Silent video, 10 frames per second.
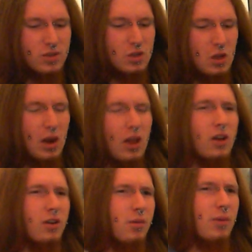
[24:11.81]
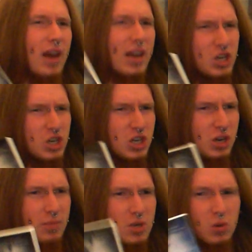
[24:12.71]
You learn of the
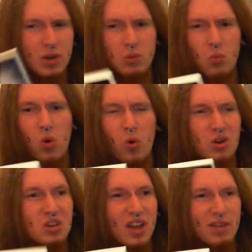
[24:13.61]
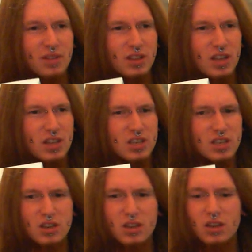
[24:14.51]
relationship between war and death in
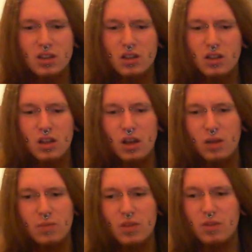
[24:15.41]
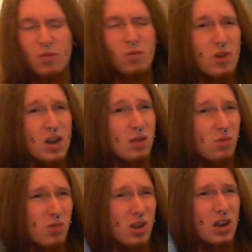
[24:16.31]
this. Really
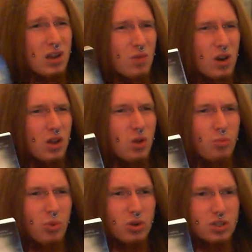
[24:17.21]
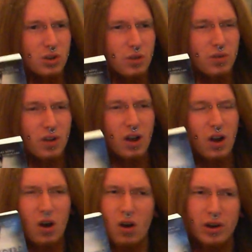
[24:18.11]
good book so far.
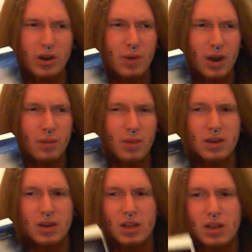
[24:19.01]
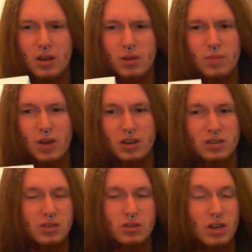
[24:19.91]
Highly recommend it,
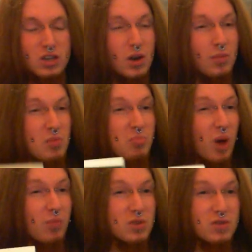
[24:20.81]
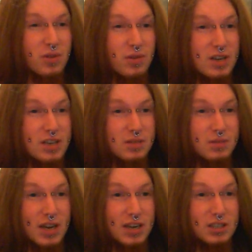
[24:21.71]
and it's got me pumped for the release of
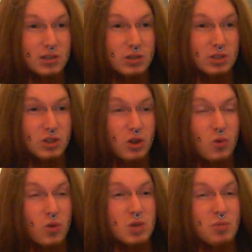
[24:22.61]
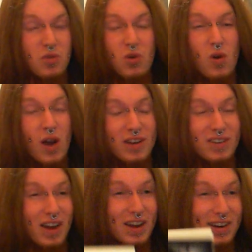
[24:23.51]
Darksiders 2, which beforehand
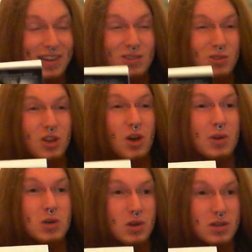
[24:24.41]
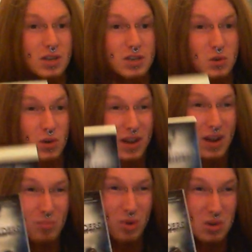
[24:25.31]
I had little to no interest in, so I
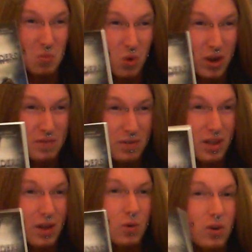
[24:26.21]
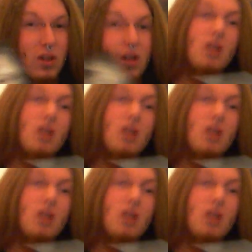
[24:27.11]
can't really wait for that one.